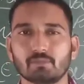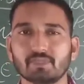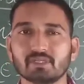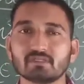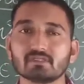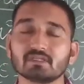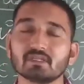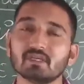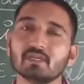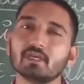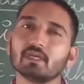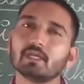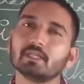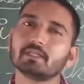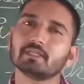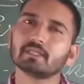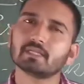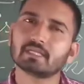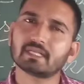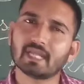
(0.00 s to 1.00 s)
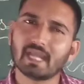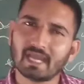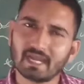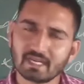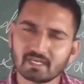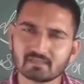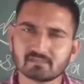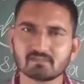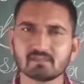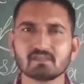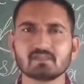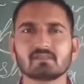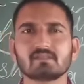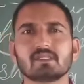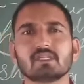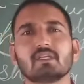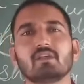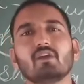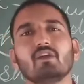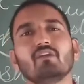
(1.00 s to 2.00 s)
Means the
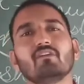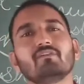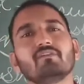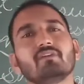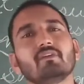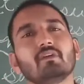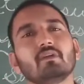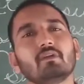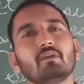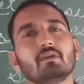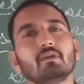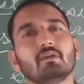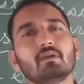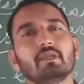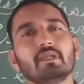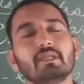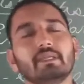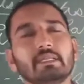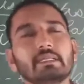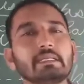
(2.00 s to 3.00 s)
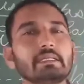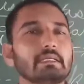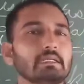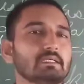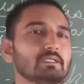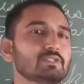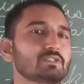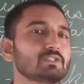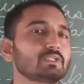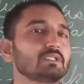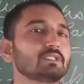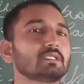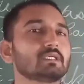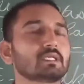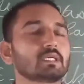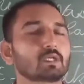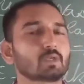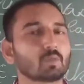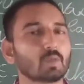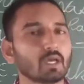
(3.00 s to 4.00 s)
characteristic of Indian culture,
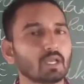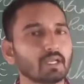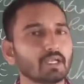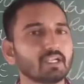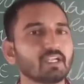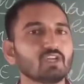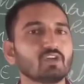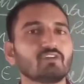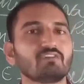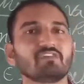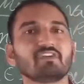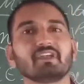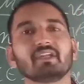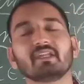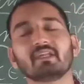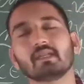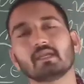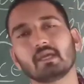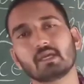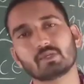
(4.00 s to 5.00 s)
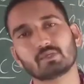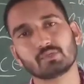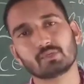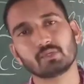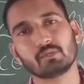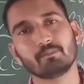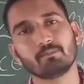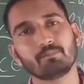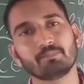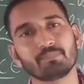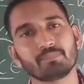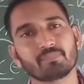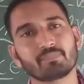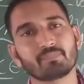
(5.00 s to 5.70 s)
the quality of Indian culture